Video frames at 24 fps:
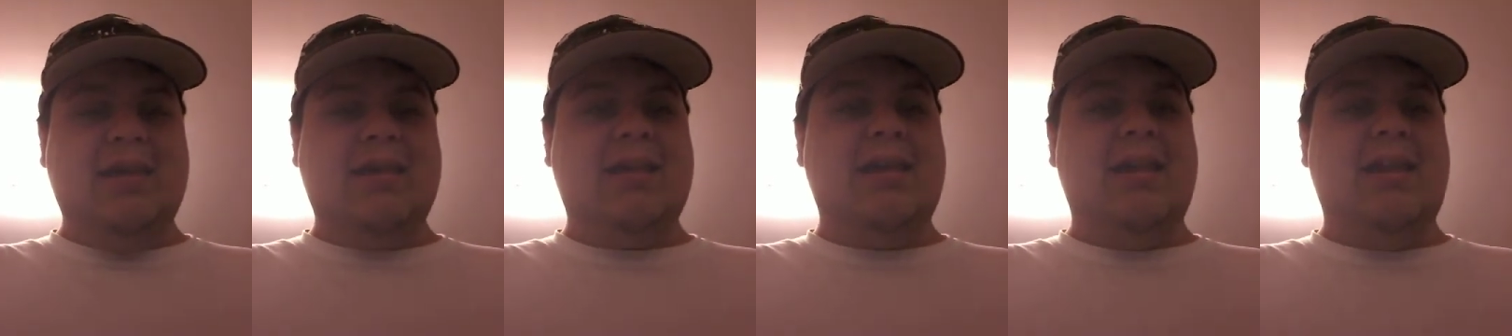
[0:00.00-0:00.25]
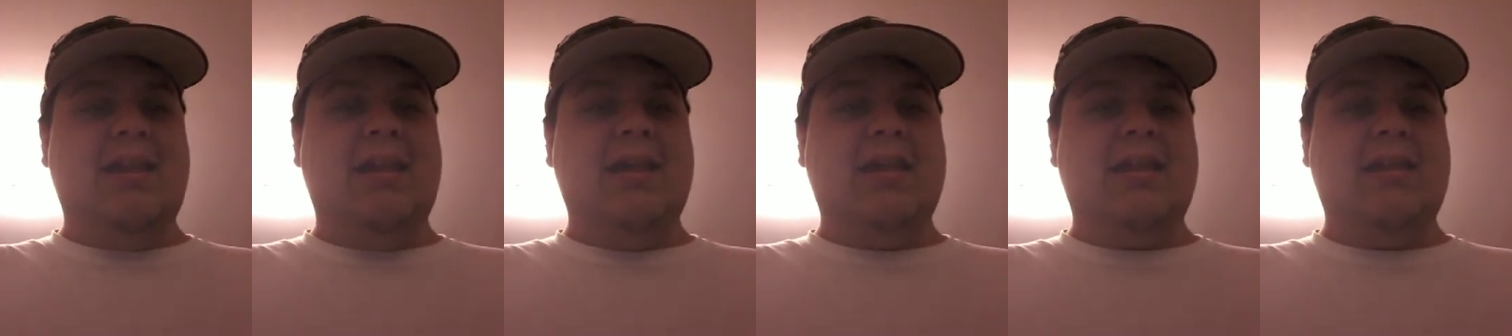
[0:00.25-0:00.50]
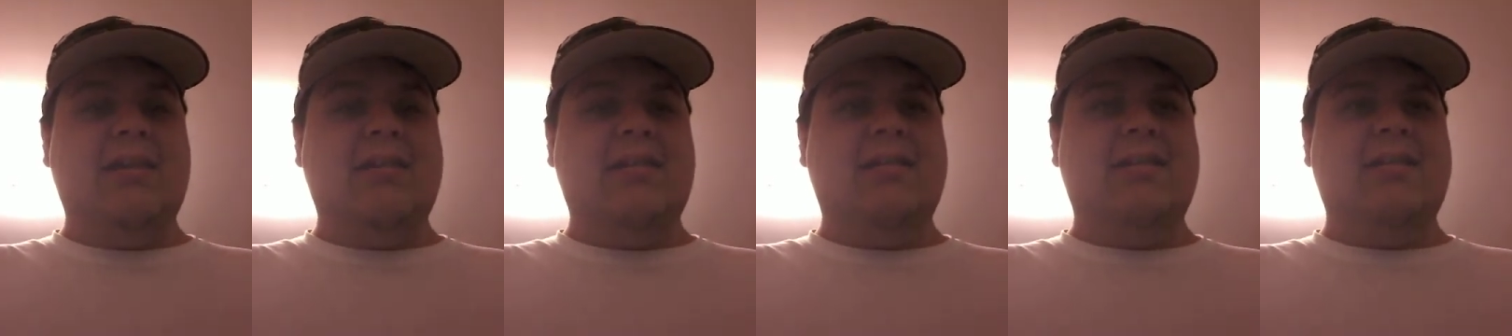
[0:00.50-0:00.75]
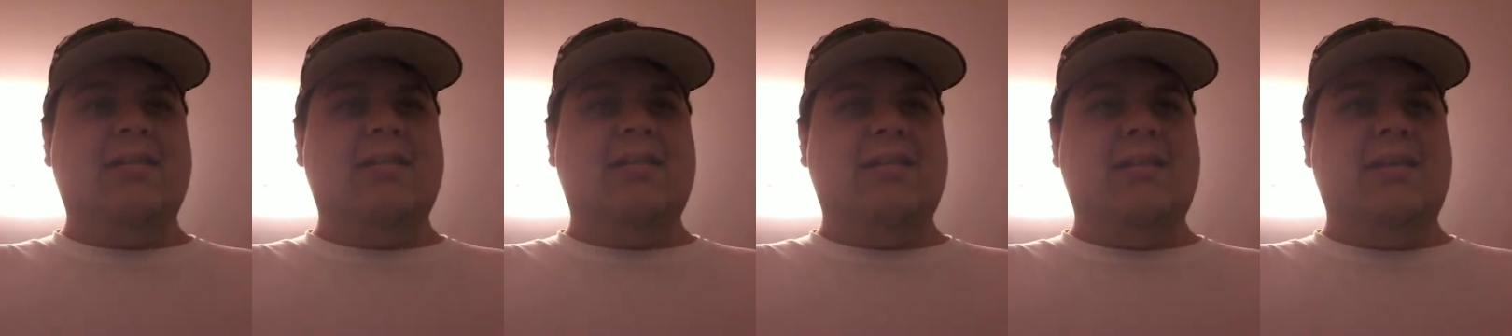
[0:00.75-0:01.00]
Kind of like
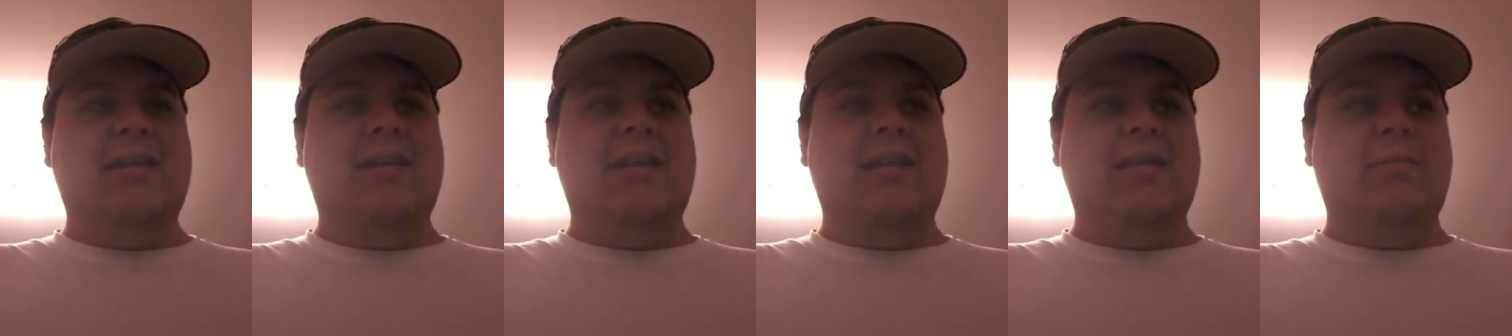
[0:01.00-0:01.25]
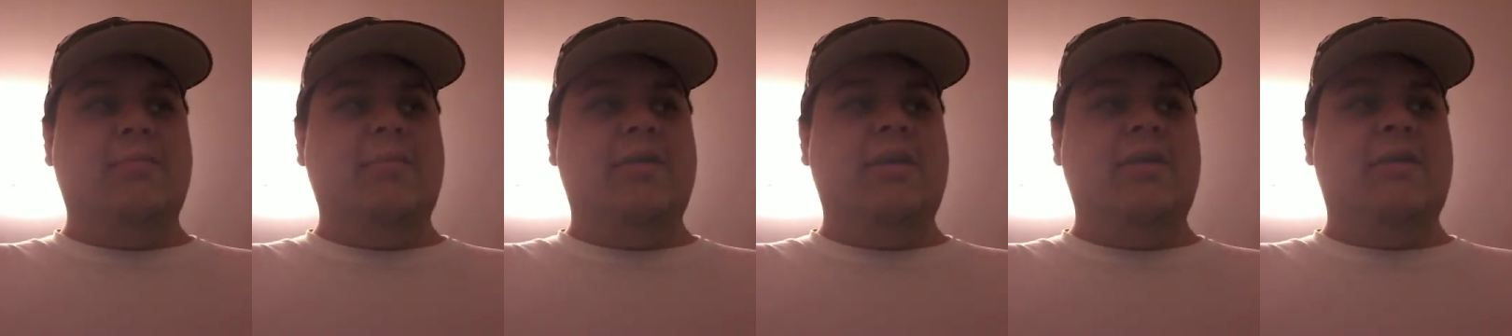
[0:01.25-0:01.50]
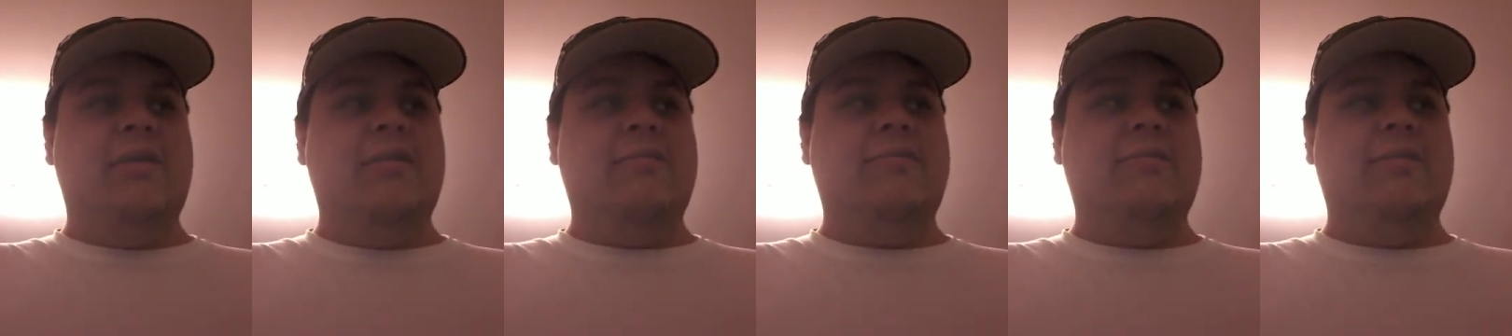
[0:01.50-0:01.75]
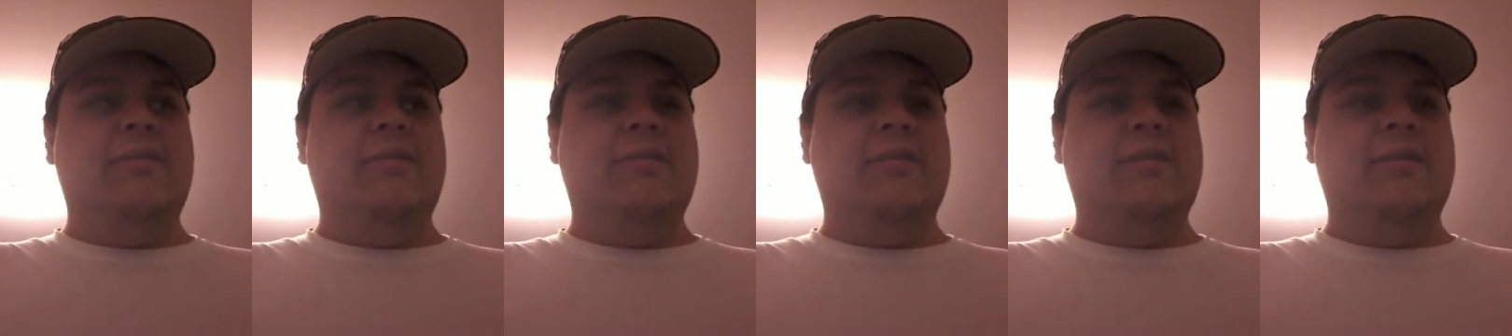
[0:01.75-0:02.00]
kind of like Bea
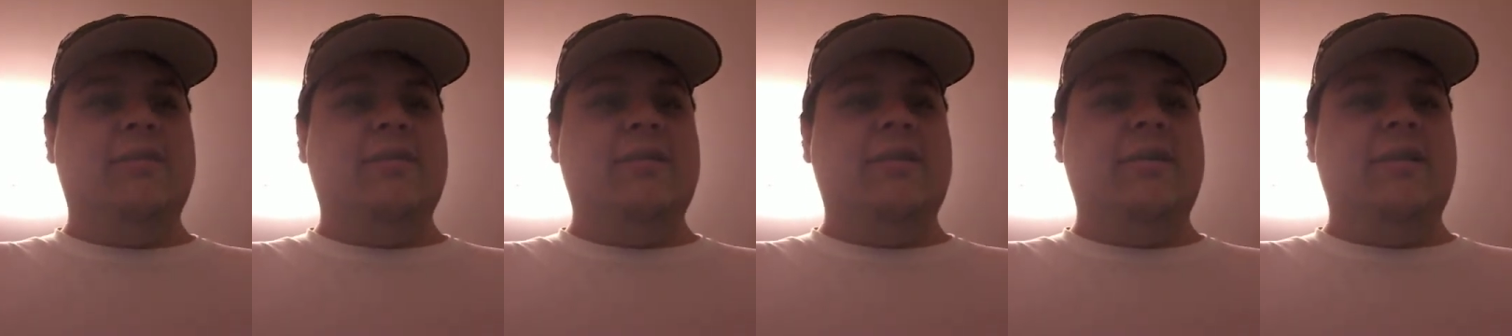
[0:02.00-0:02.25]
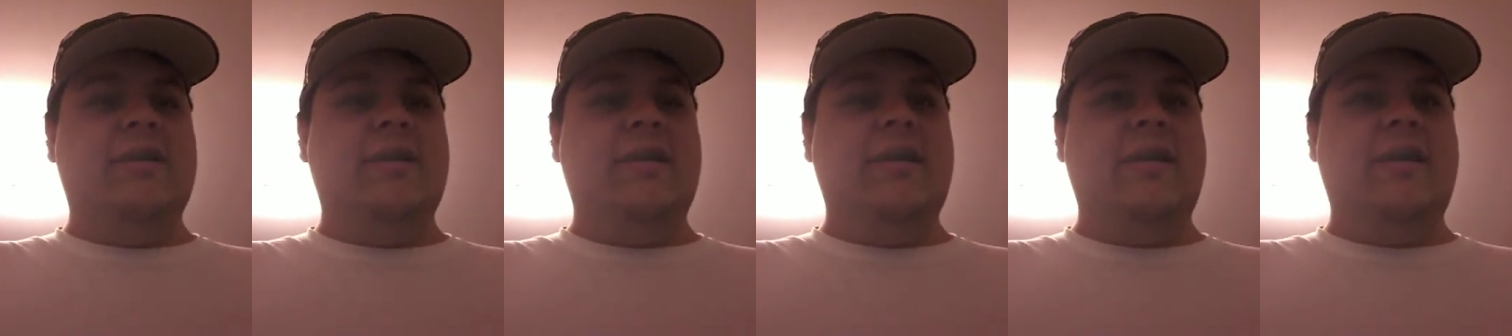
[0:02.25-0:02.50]
Arthur